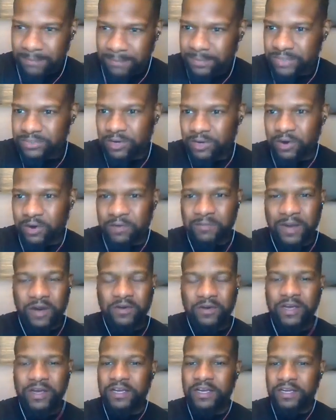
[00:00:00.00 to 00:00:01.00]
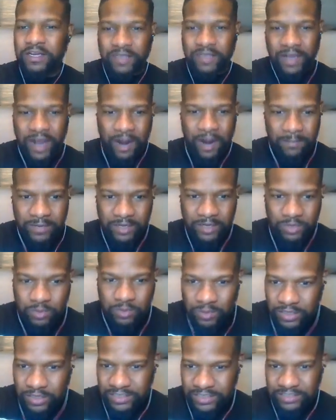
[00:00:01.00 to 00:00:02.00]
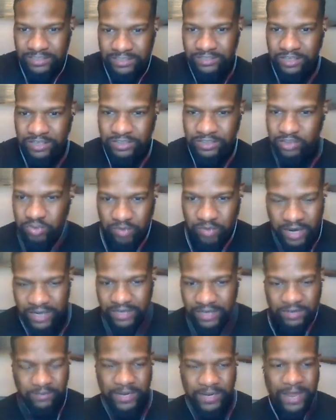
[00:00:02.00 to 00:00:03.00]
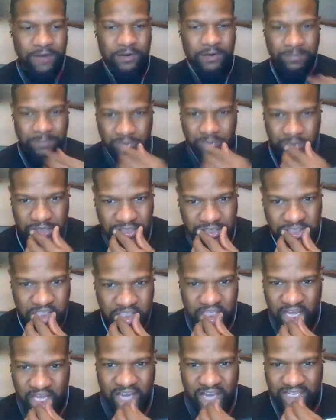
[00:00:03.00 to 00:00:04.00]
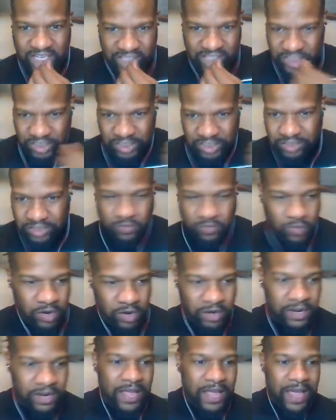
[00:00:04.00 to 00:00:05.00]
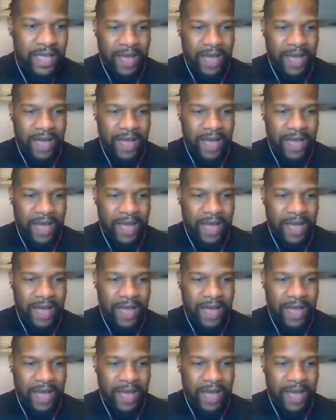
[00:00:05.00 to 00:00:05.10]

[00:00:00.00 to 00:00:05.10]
I'm not talking about hermeneutics and training on how to preach and exegete the word.